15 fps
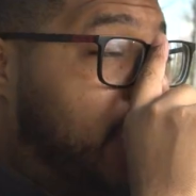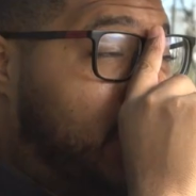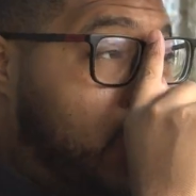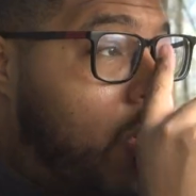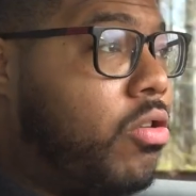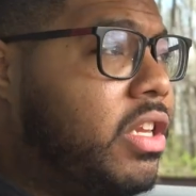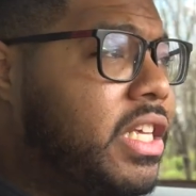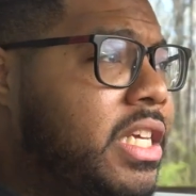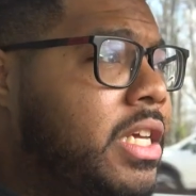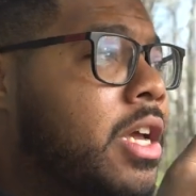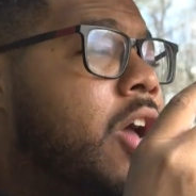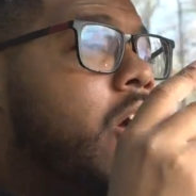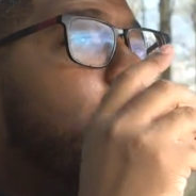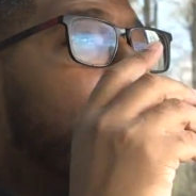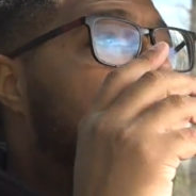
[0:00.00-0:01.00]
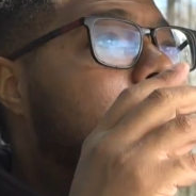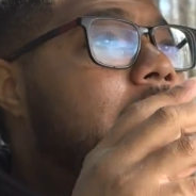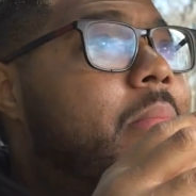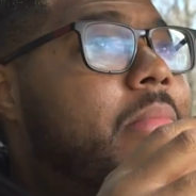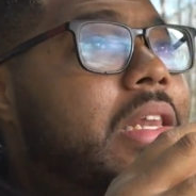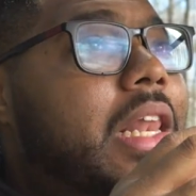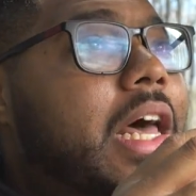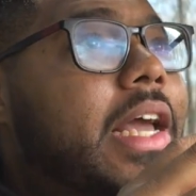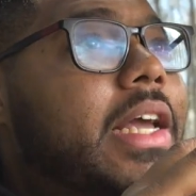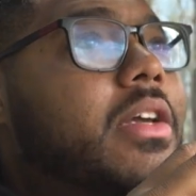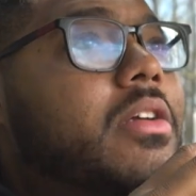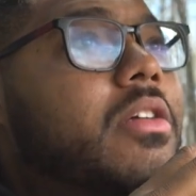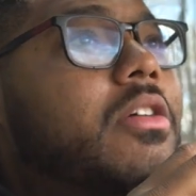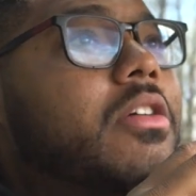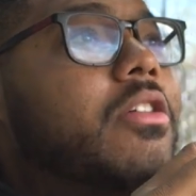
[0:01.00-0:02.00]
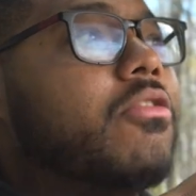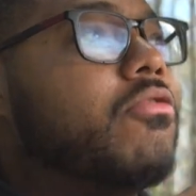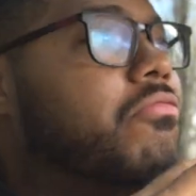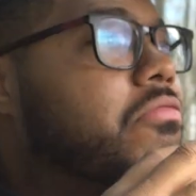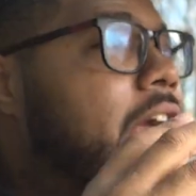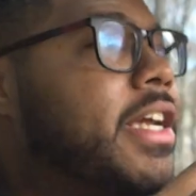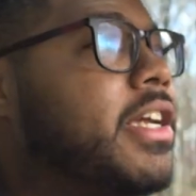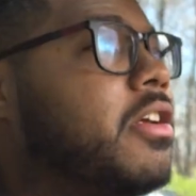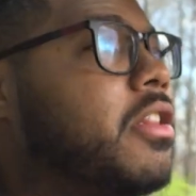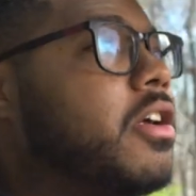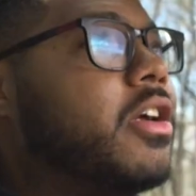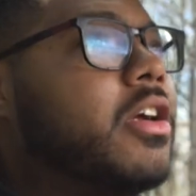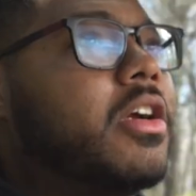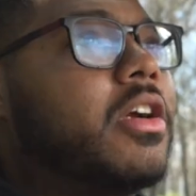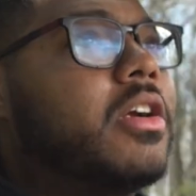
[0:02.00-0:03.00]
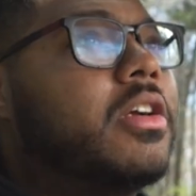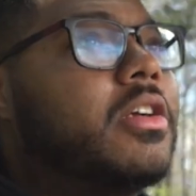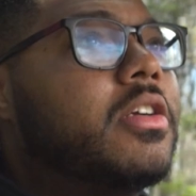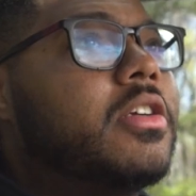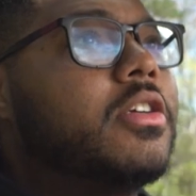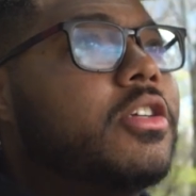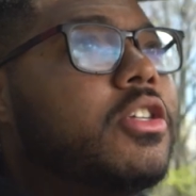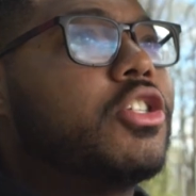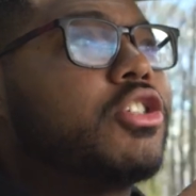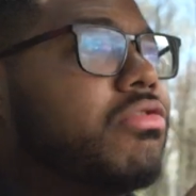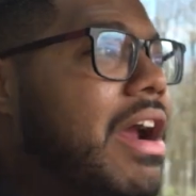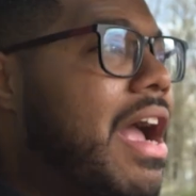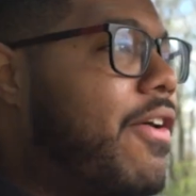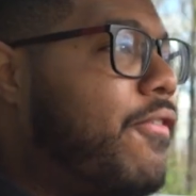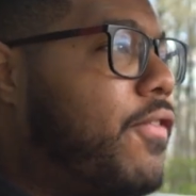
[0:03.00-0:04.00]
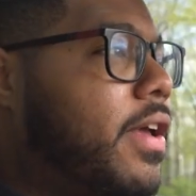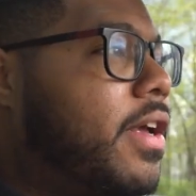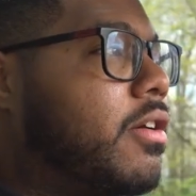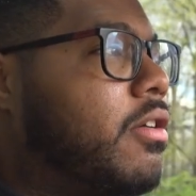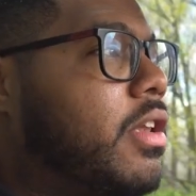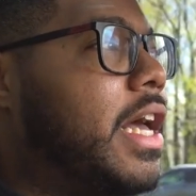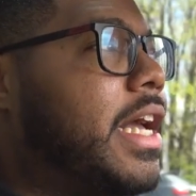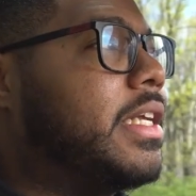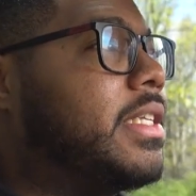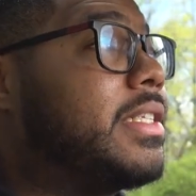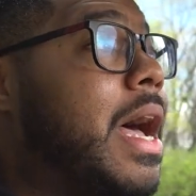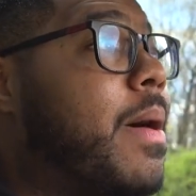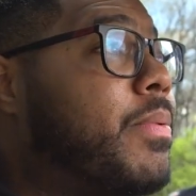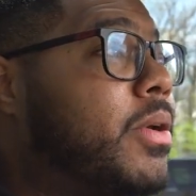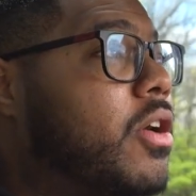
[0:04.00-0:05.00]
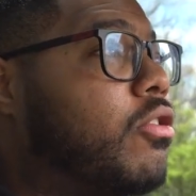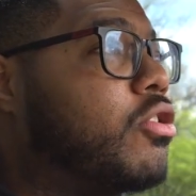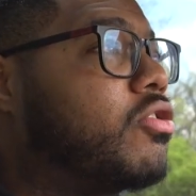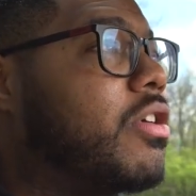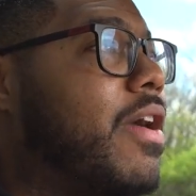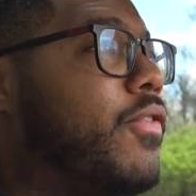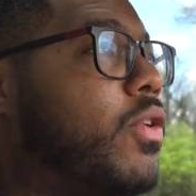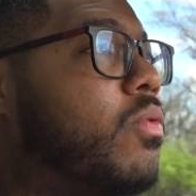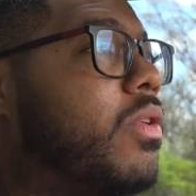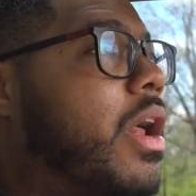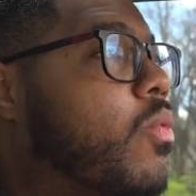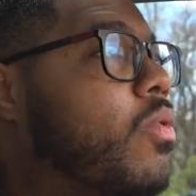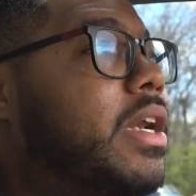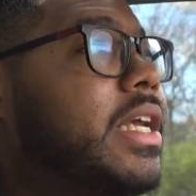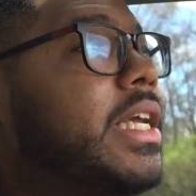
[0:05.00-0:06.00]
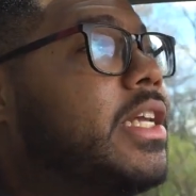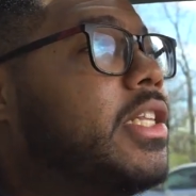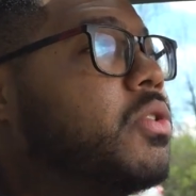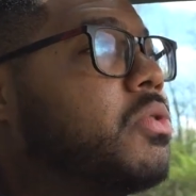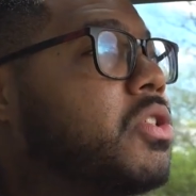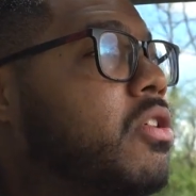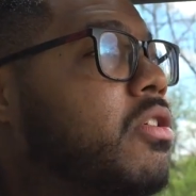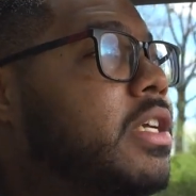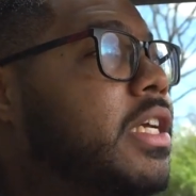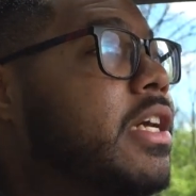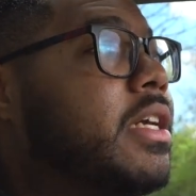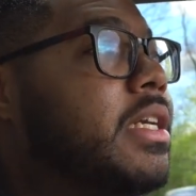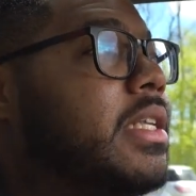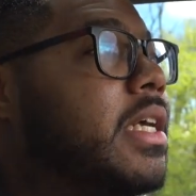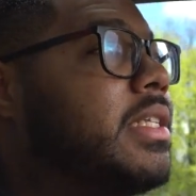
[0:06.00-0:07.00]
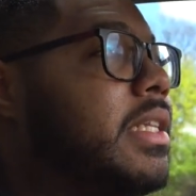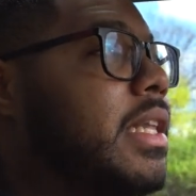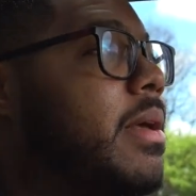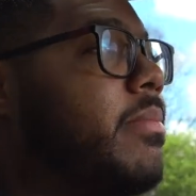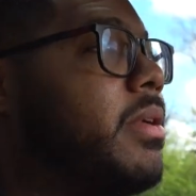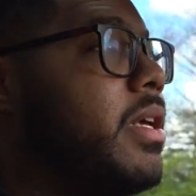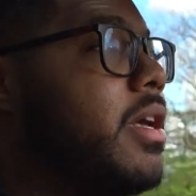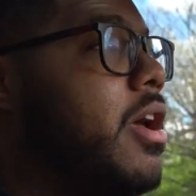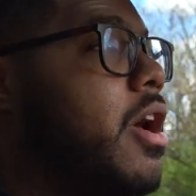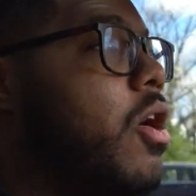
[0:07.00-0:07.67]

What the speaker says: It's only when I'm in like regular traffic or like stop and go traffic when I want to get into a certain gear and it doesn't let me.